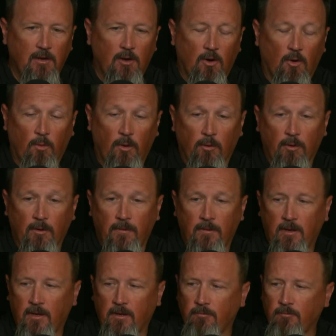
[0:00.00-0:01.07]
we were in
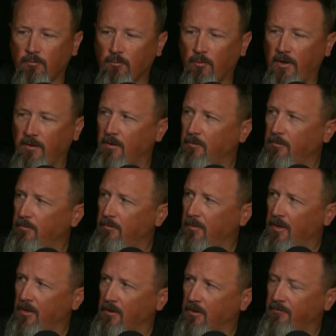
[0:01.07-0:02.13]
the right in the
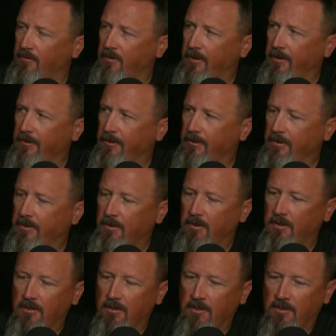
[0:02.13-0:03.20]
middle of the
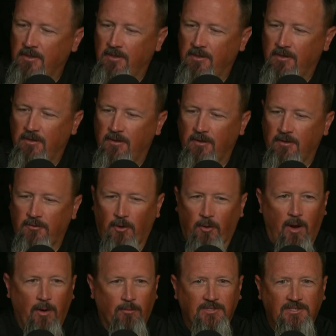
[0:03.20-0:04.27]

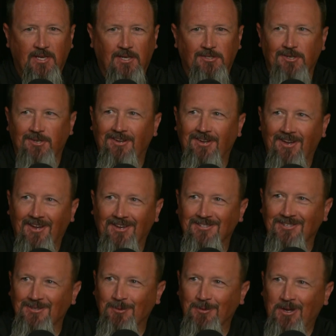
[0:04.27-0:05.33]
Great Recession, I guess
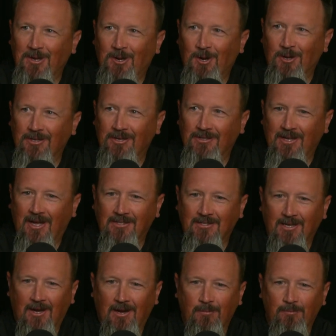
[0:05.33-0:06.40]
is what they called it at that
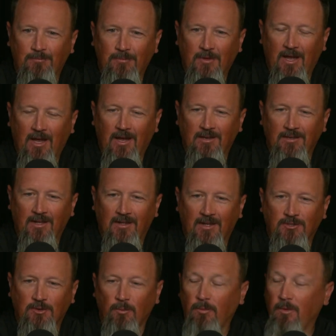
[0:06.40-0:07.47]
time. And
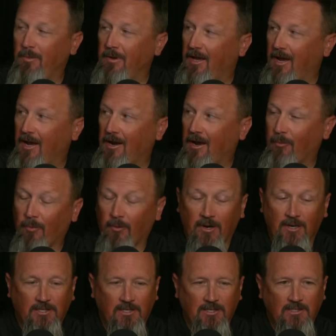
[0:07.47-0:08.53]
that's when we began
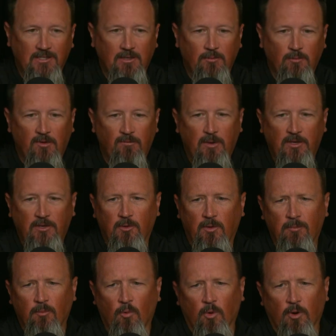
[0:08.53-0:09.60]
operations, and we've been
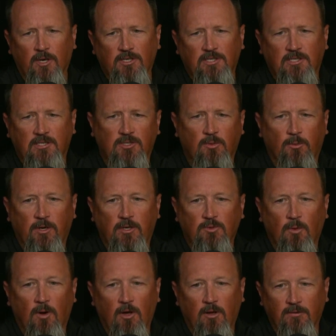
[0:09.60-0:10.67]
doing mortgage since
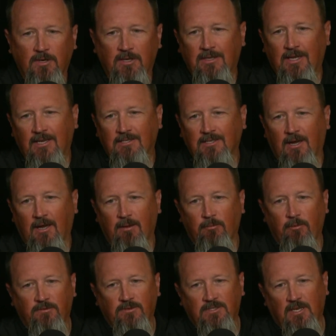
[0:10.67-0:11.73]
2012. And in that time,
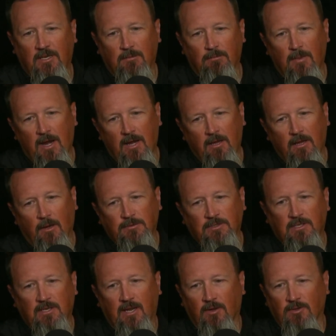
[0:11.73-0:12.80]
we've seen many ups
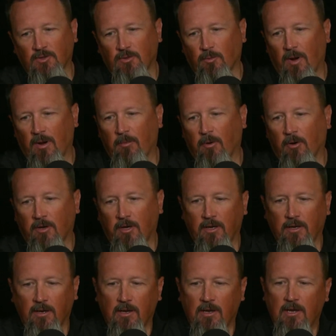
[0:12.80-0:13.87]
and downs of the rate
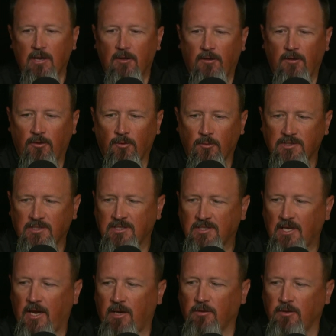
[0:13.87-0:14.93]
market. I there was a
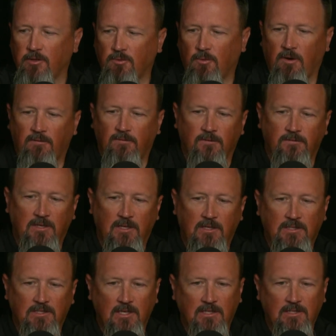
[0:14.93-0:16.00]
cycle in
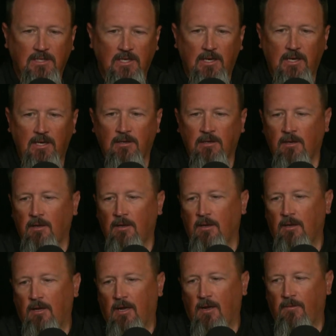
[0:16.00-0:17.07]
2015-16,
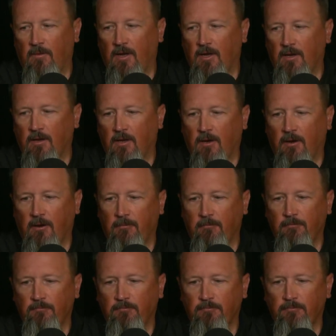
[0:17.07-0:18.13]
and then
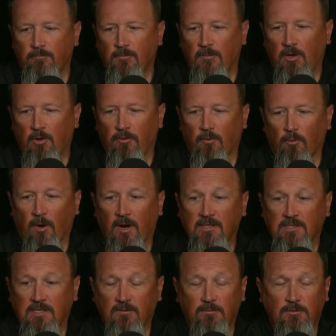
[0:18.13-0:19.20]
the
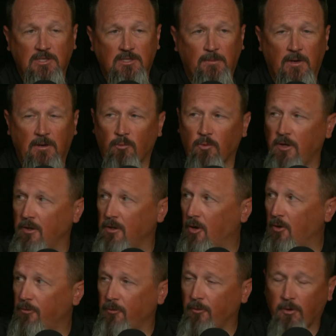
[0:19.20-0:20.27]
rates have just been really
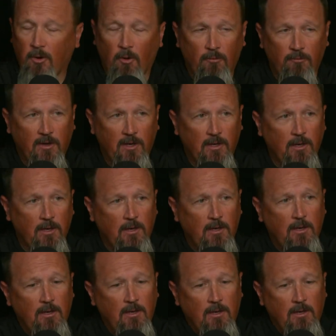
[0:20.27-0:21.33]
low through COVID,
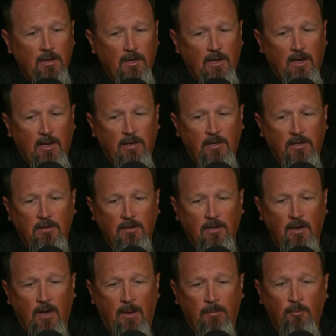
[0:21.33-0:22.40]
and
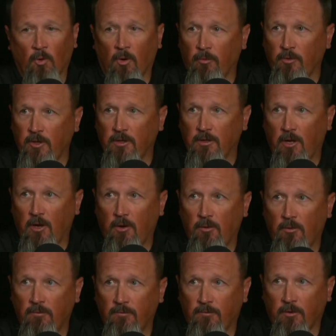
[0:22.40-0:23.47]
abnormally low
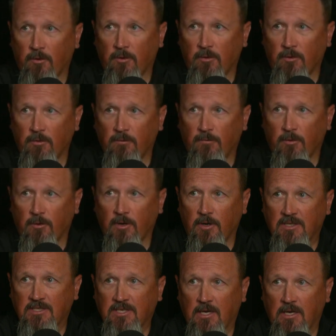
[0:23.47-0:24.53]
for an
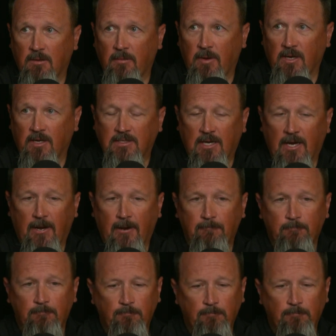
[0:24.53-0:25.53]
extended amount of time.